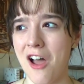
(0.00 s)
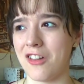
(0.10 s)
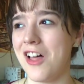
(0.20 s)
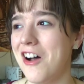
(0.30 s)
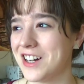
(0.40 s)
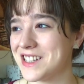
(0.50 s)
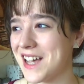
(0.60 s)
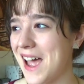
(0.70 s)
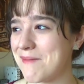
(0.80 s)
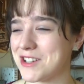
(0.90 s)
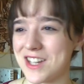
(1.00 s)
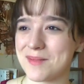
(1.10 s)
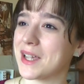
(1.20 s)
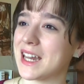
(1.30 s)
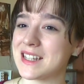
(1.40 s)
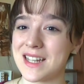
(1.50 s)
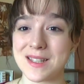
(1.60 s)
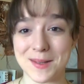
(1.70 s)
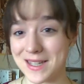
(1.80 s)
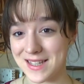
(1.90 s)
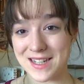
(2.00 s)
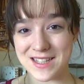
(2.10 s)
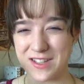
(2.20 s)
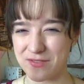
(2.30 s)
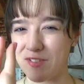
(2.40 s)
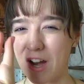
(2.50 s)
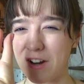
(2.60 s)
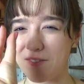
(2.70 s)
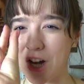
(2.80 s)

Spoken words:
a long time, which doesn't make any sense because it is this very,